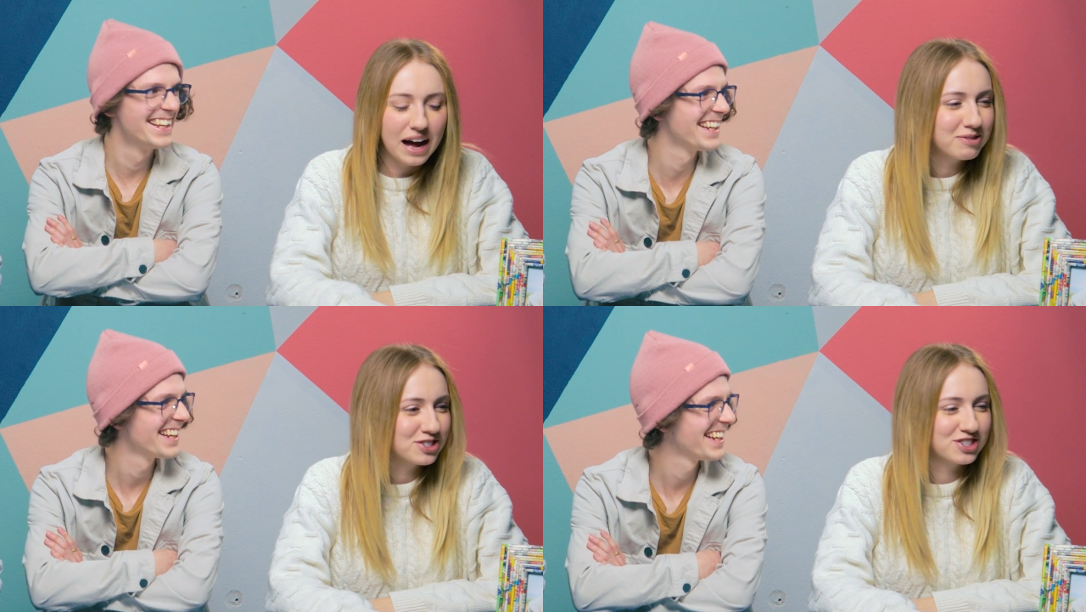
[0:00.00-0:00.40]

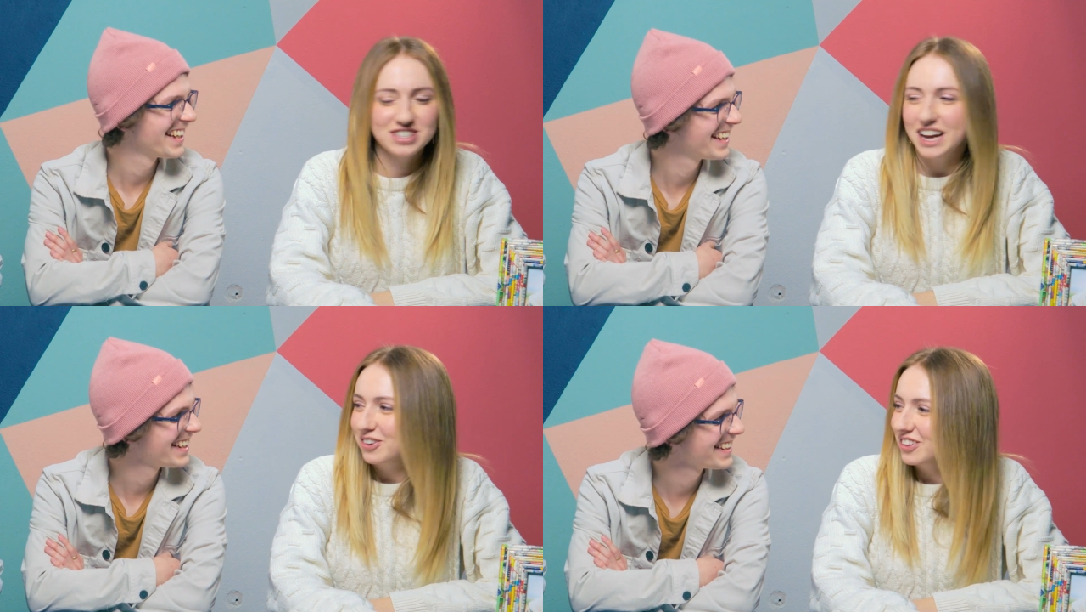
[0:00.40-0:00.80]

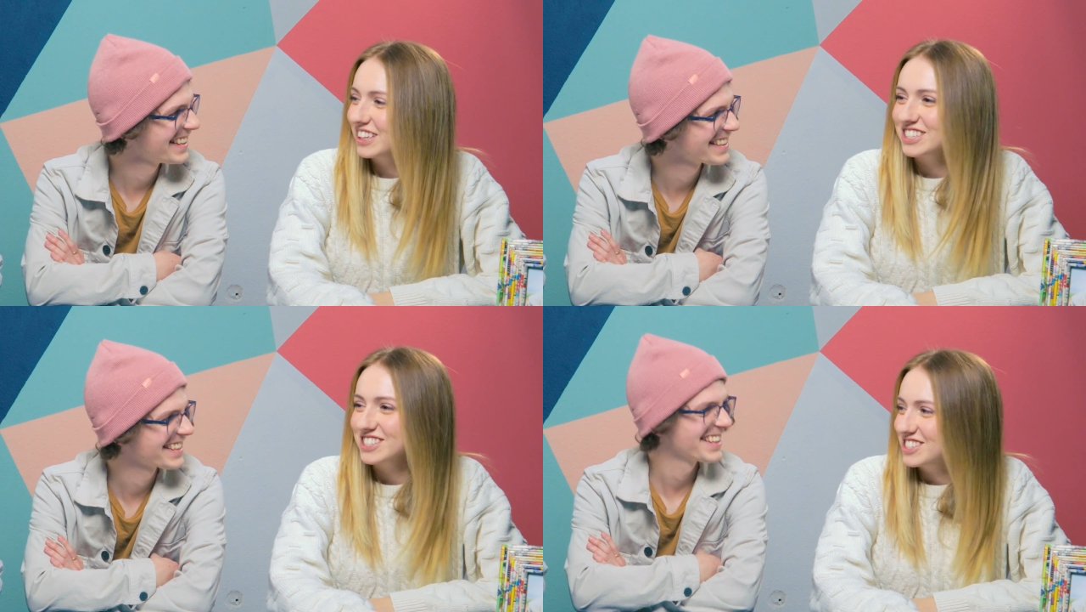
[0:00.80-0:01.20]

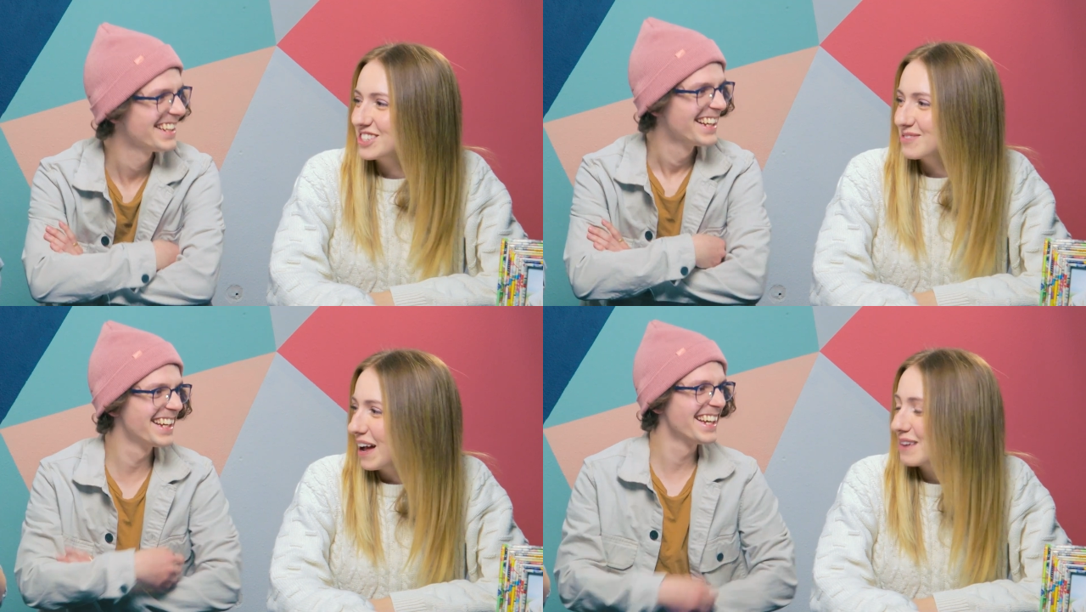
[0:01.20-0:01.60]
Speaker 1: one of our
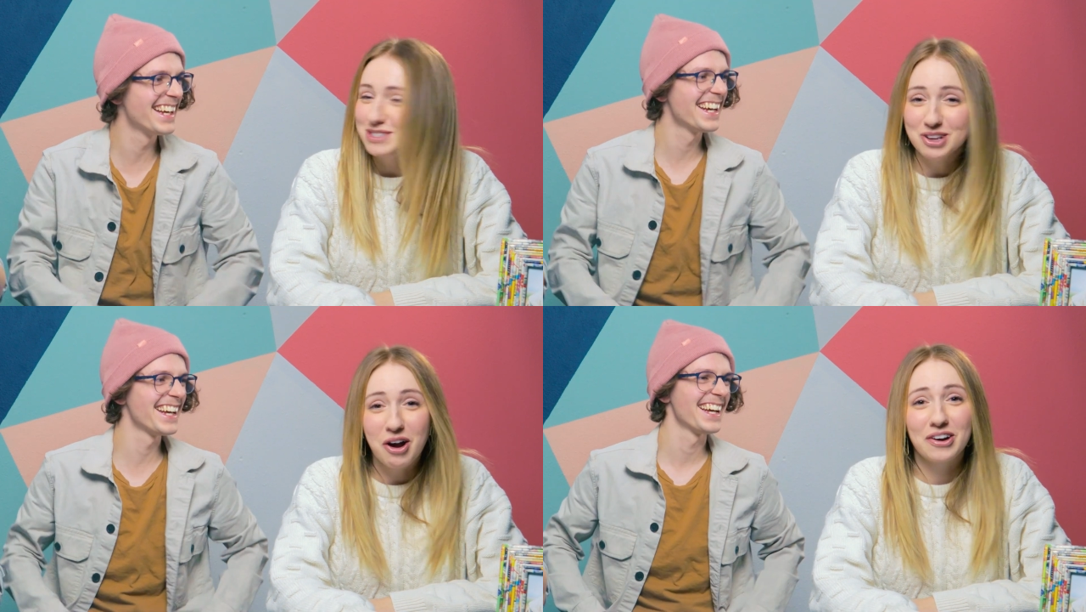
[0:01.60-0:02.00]

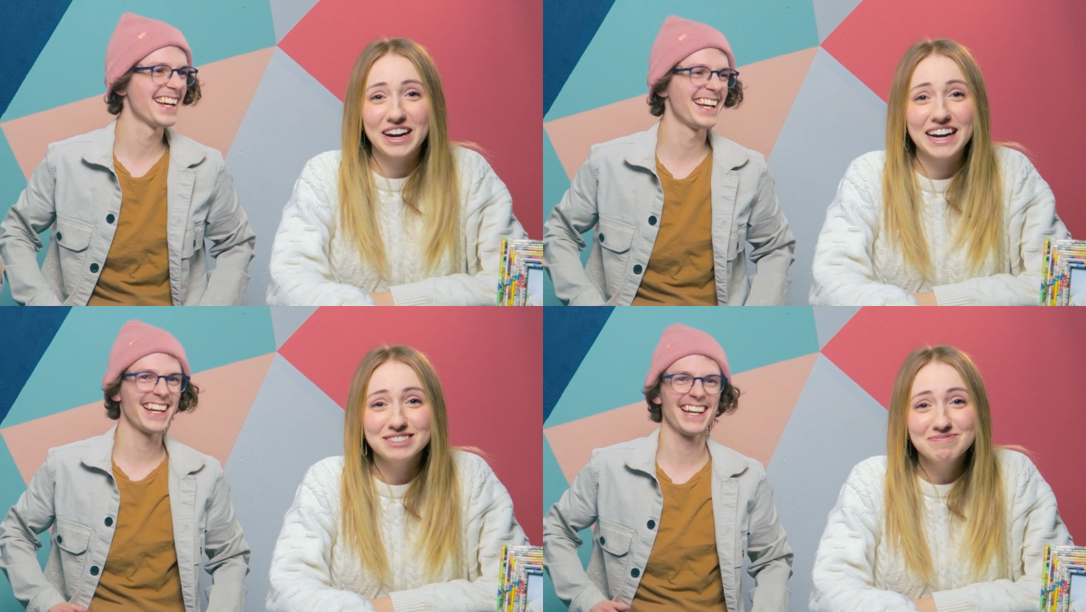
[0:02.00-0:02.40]
church
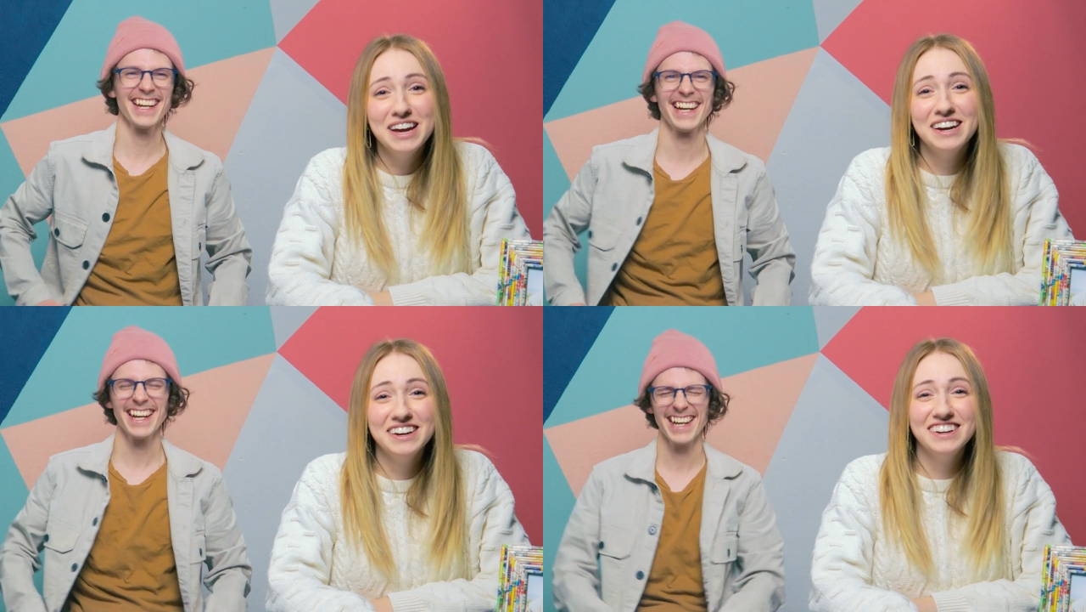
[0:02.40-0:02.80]

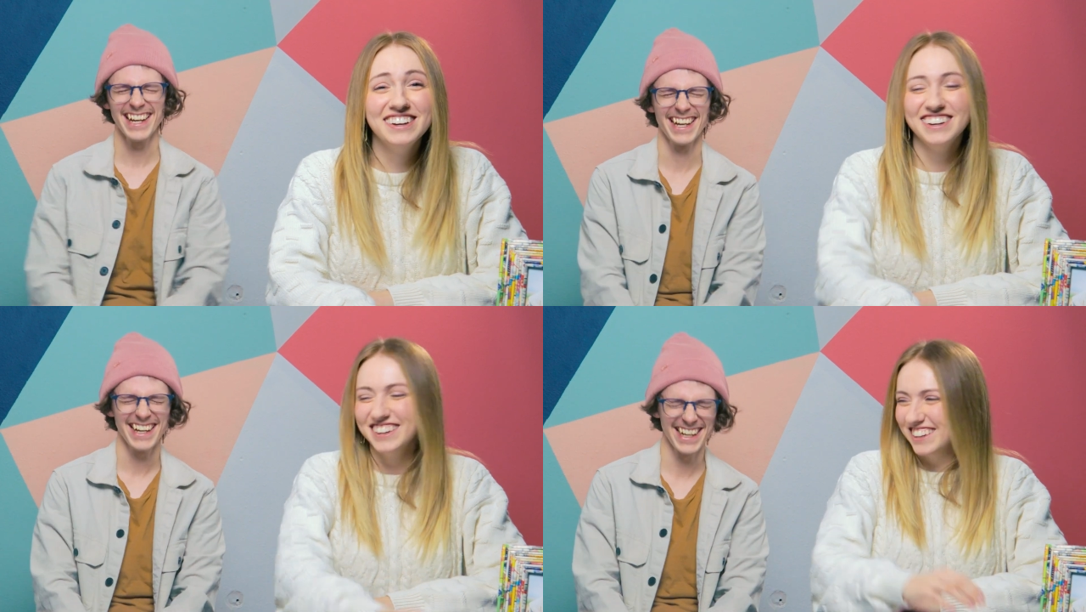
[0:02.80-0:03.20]

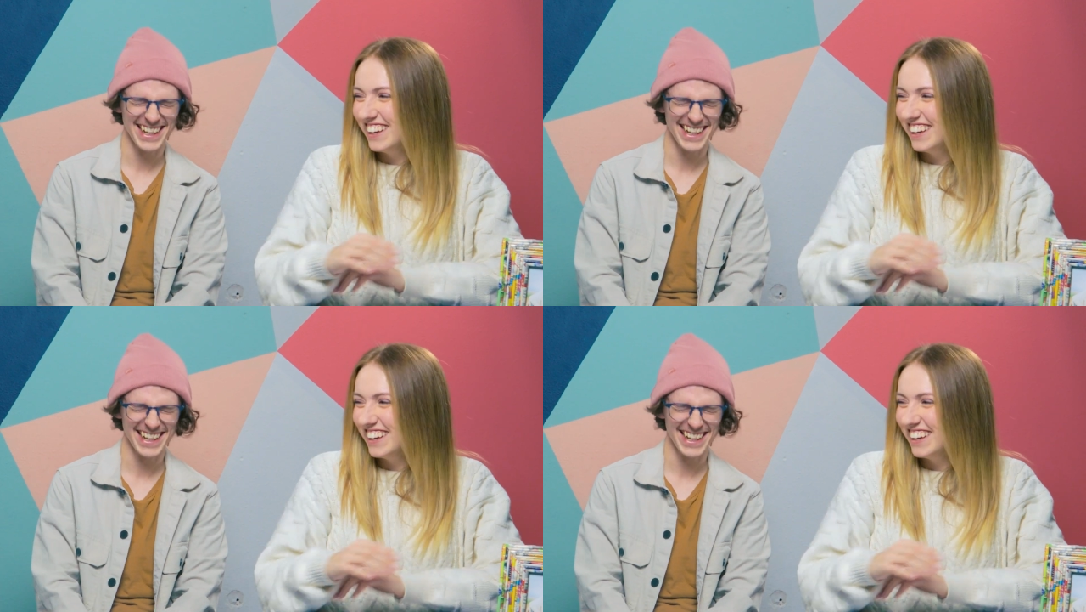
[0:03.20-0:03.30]
ceremonies."